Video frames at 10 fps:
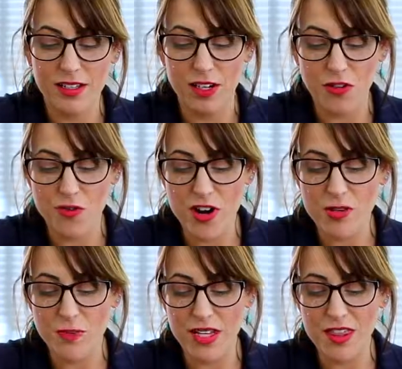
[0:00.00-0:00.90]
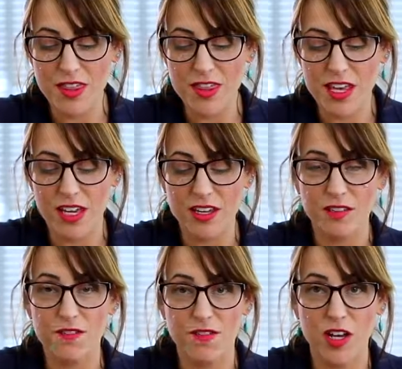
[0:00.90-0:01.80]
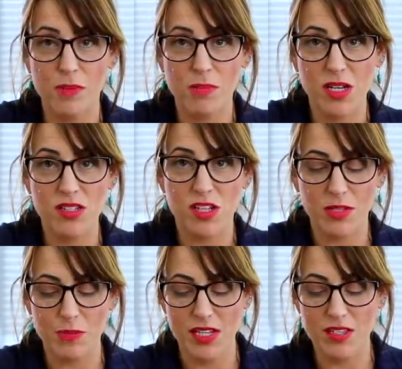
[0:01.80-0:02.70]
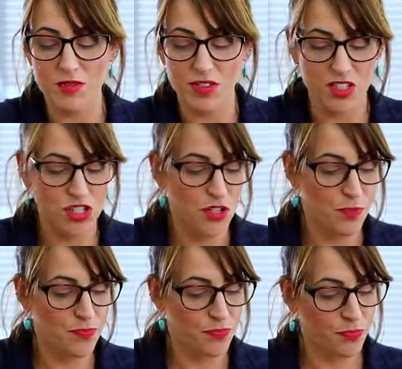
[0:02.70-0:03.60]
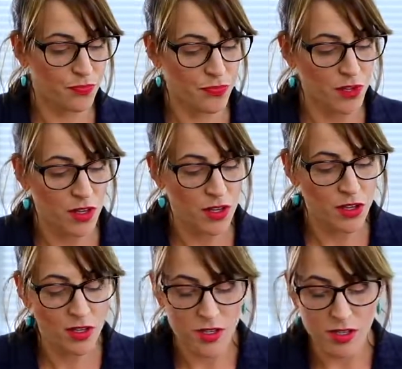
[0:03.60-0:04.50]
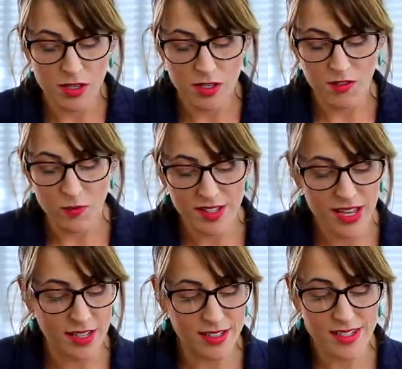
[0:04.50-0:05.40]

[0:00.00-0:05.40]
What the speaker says: Incredibly thick, firm, muscular piece of tissue. Now if we take our